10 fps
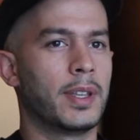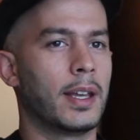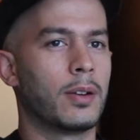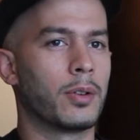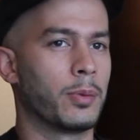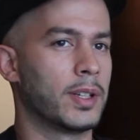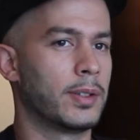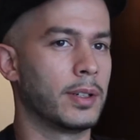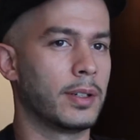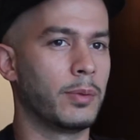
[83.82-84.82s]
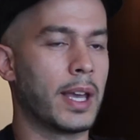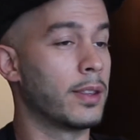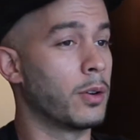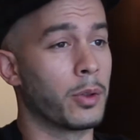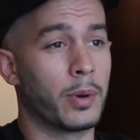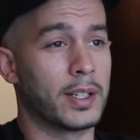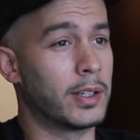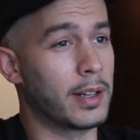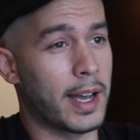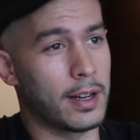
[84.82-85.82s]
at Northwestern. We had the
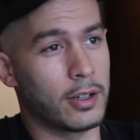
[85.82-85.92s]
Northwestern Iron